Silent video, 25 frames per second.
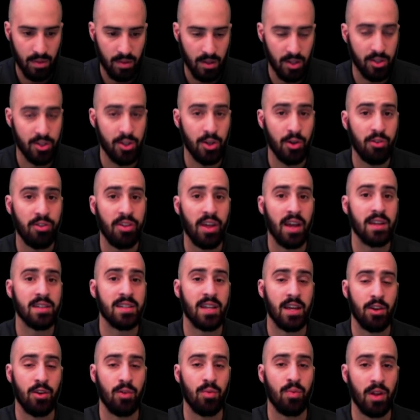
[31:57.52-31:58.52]
The two things
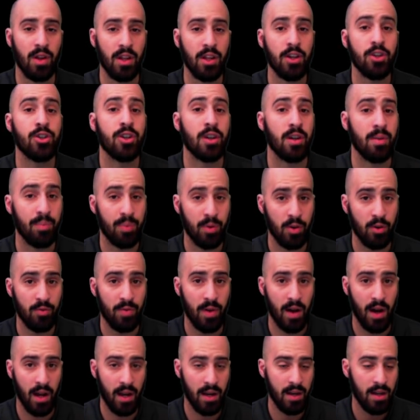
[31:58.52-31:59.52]
that you really should improve
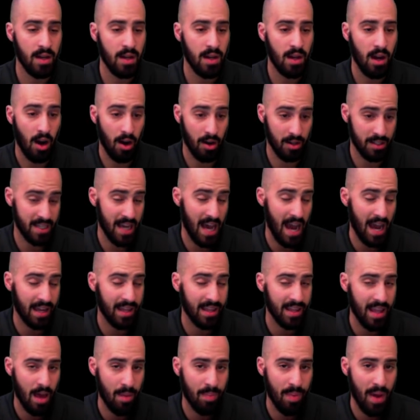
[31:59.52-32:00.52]
on are
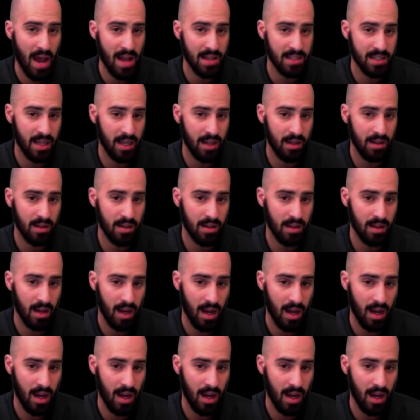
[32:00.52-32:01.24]
attacking that basket,